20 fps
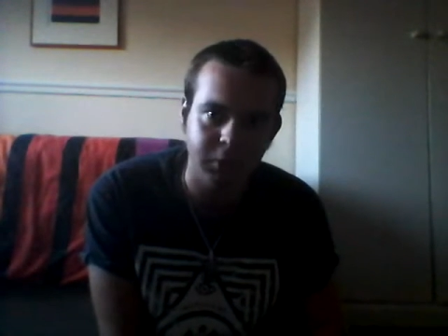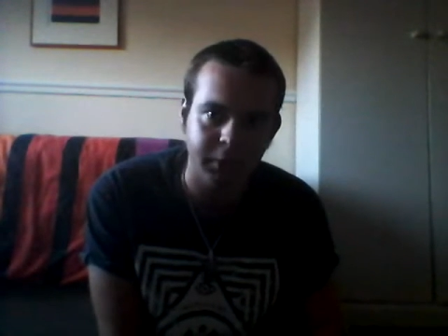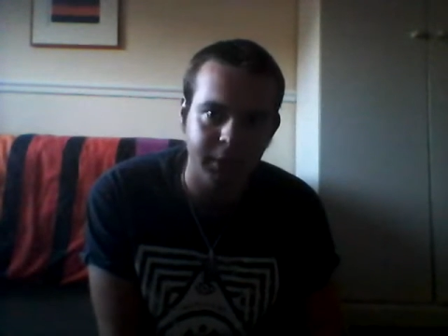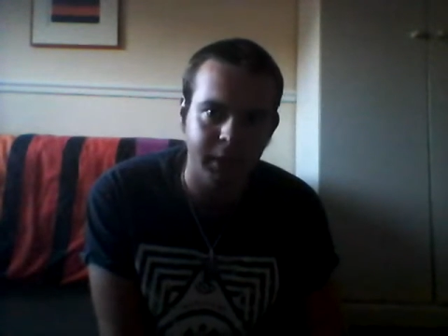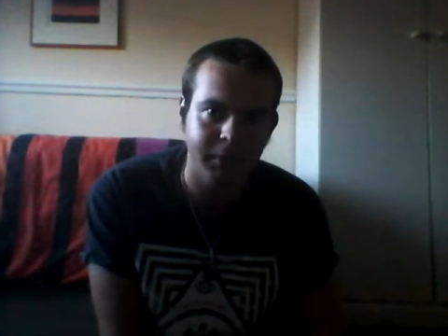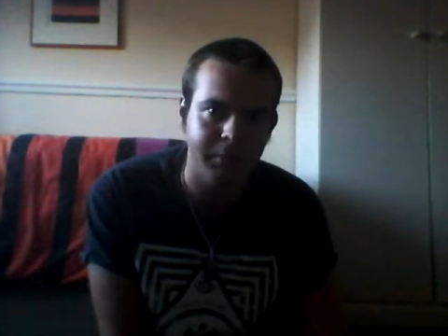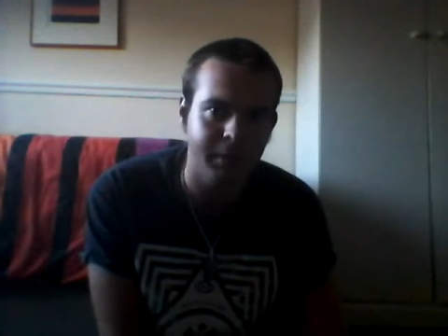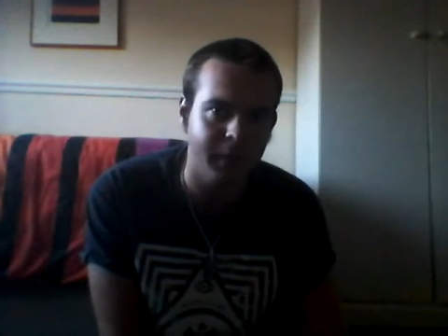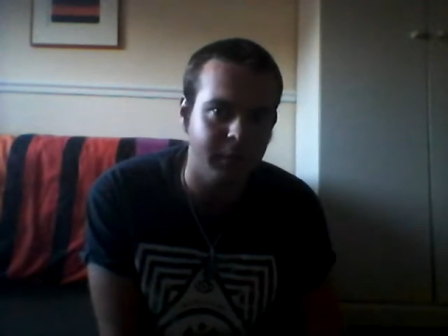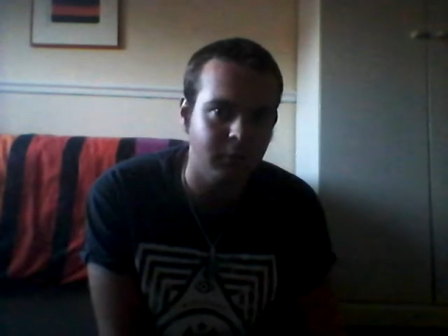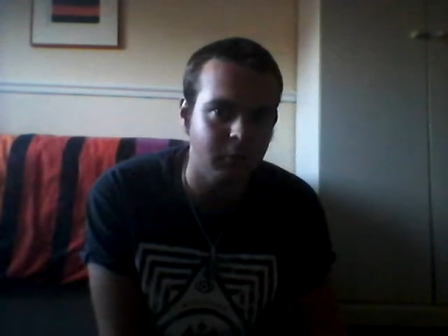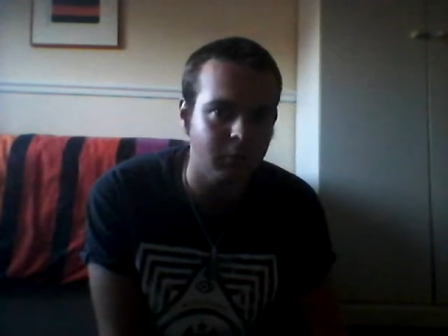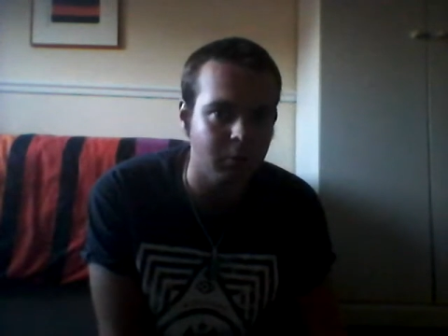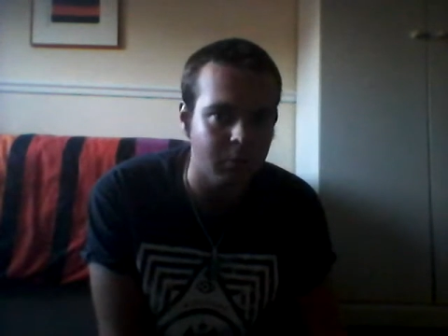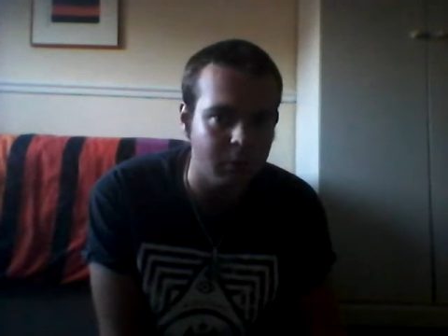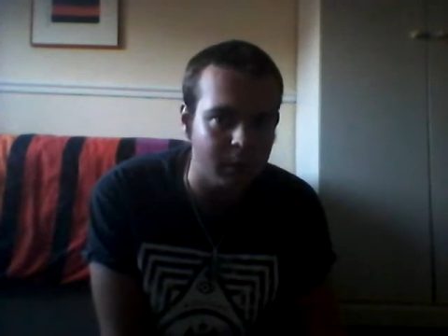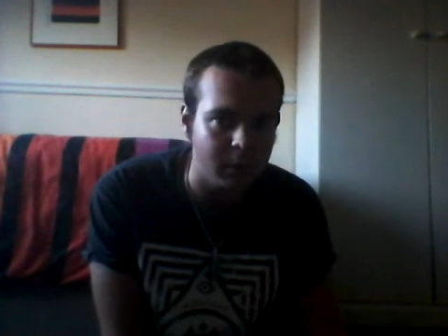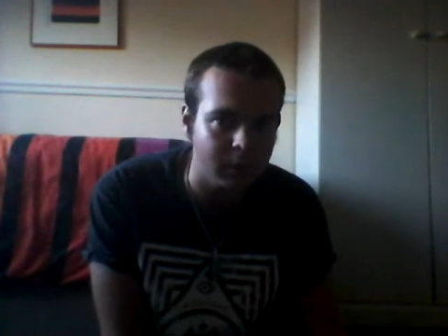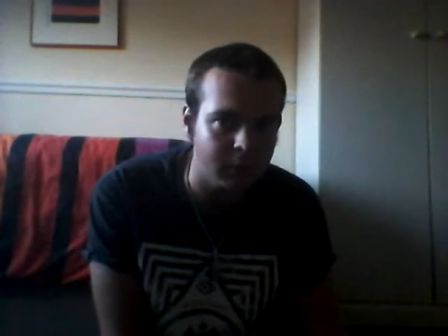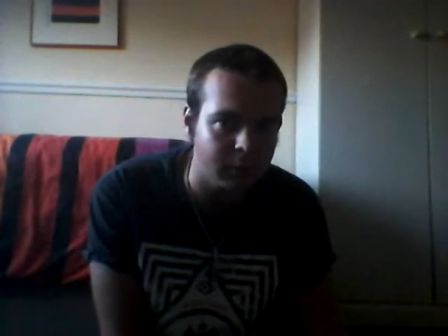You get paid to do
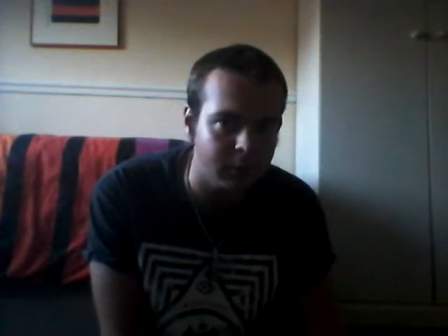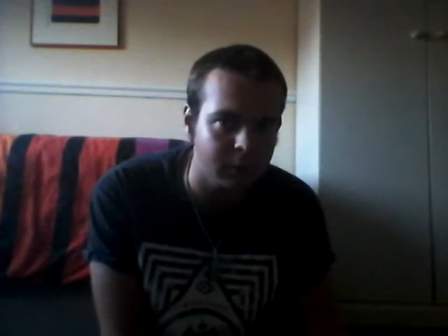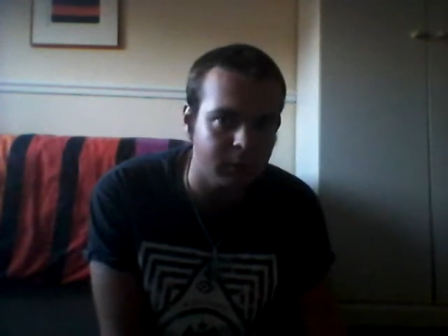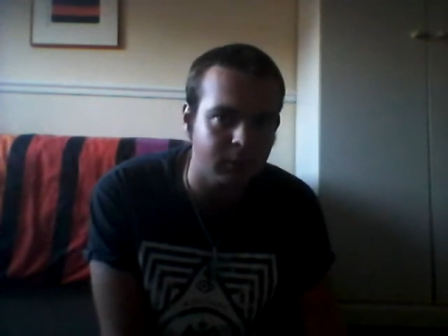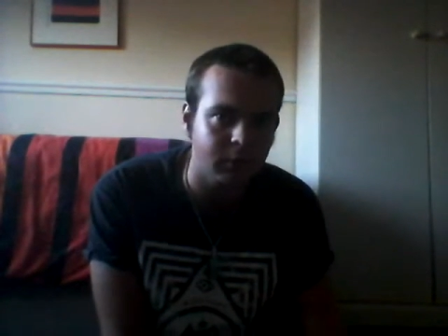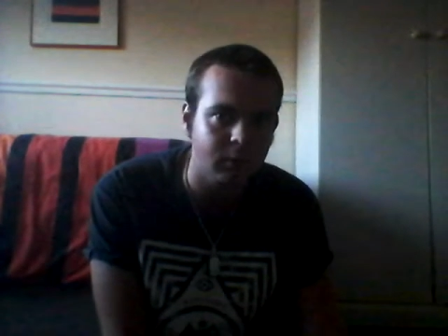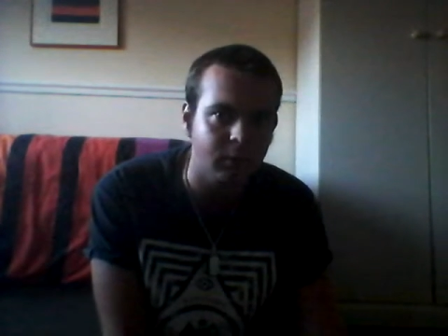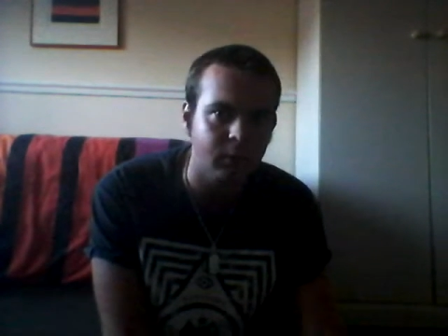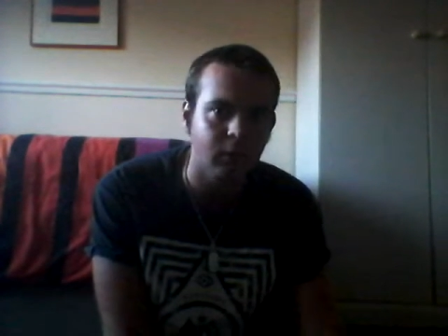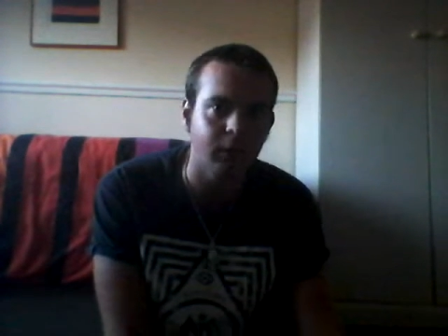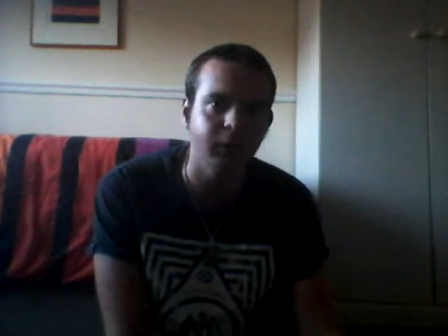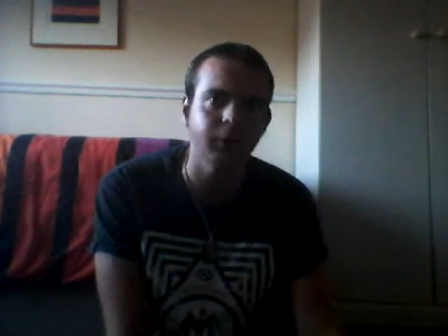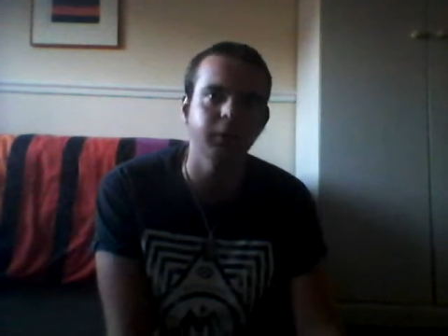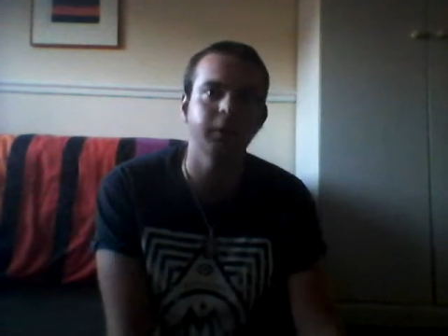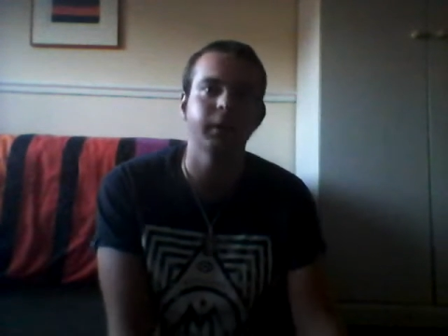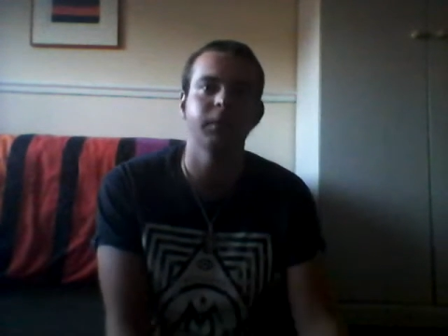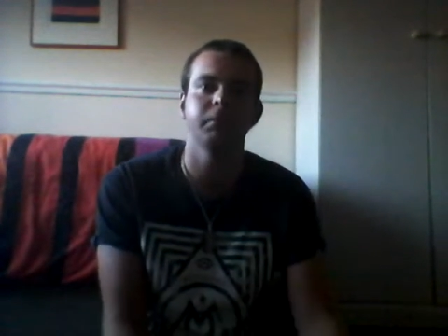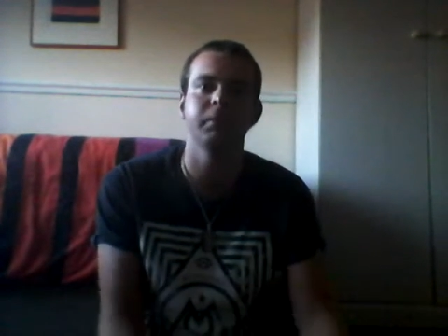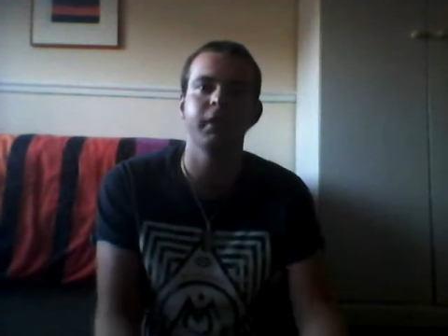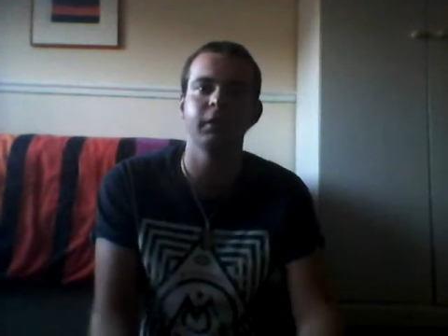this, like you
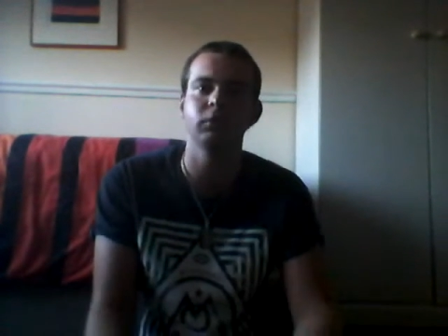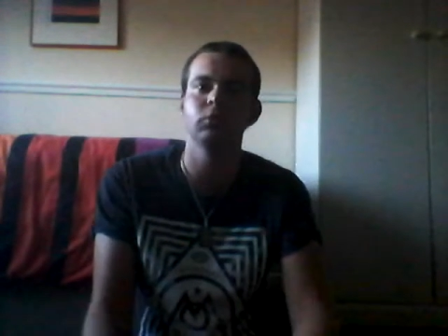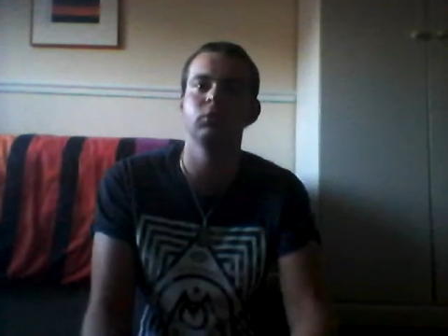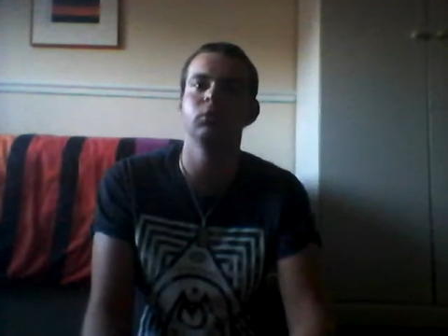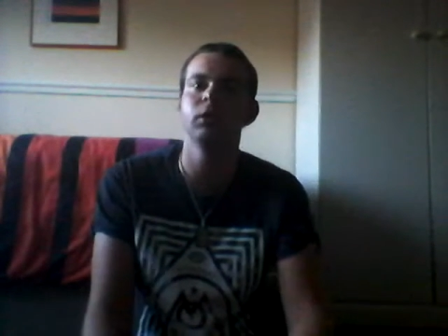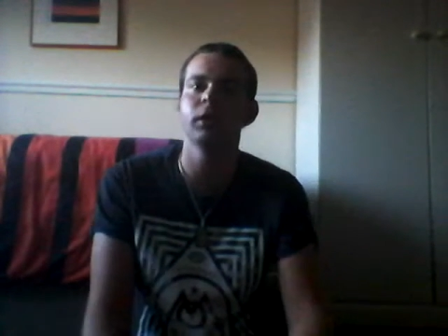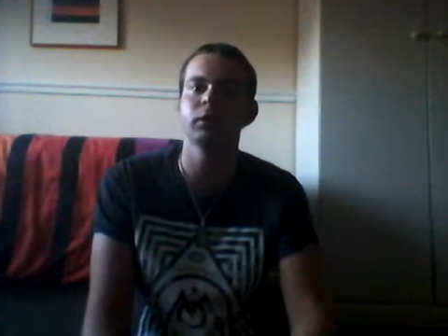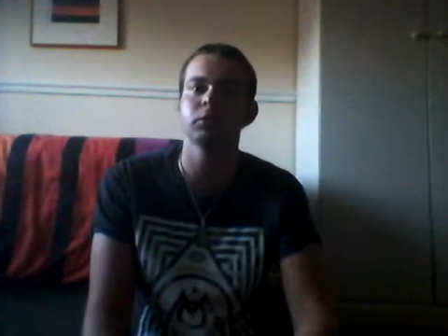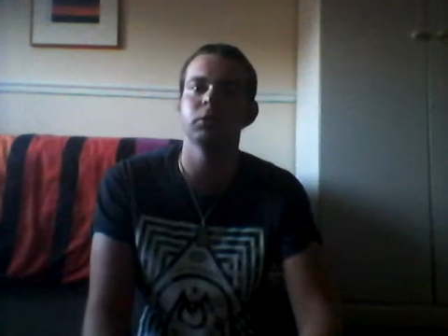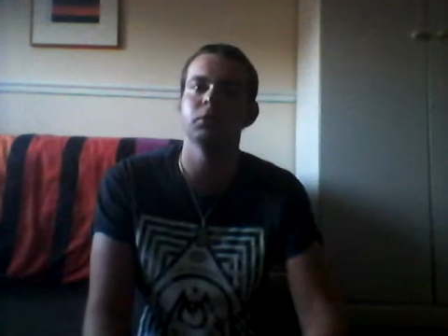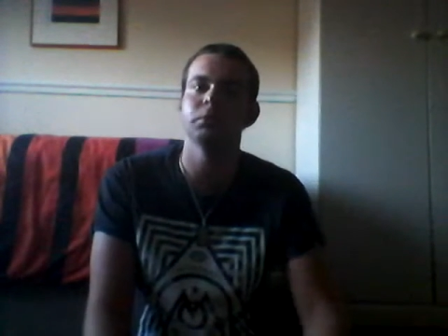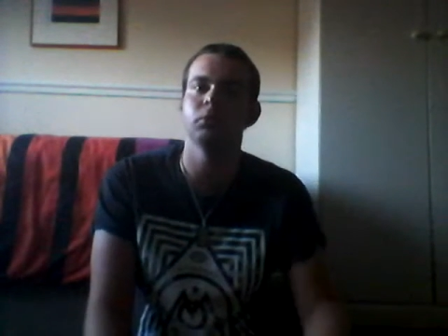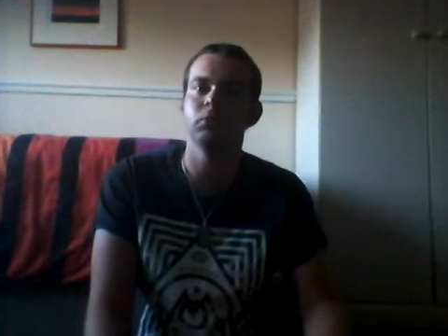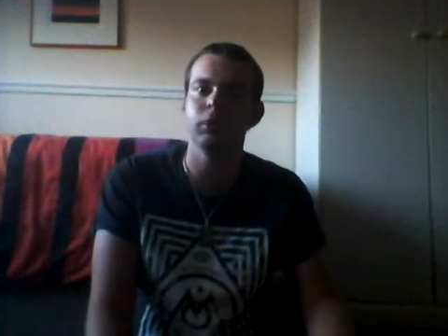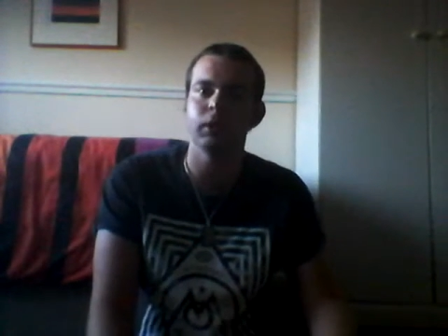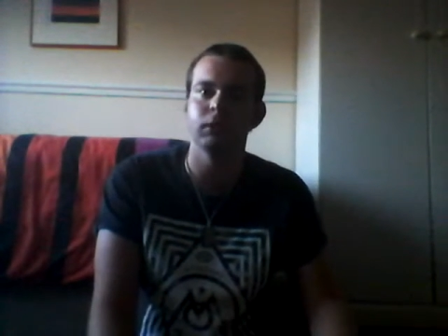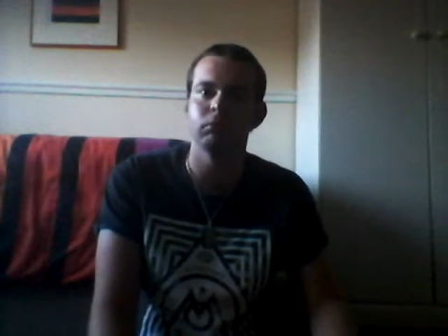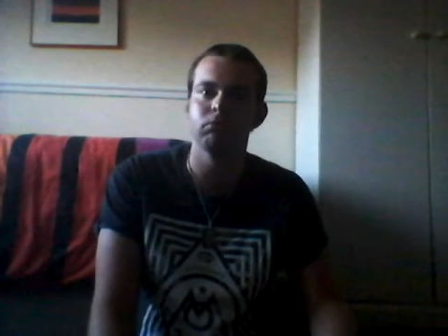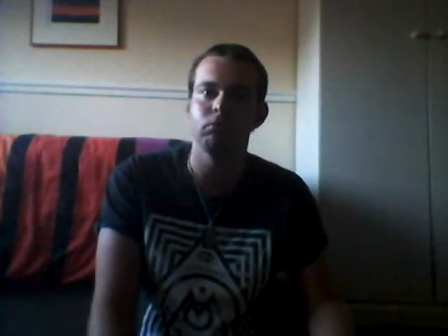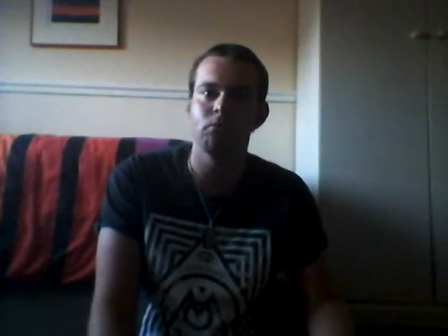get paid to do that job as
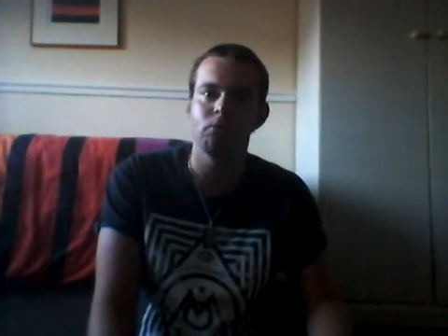well.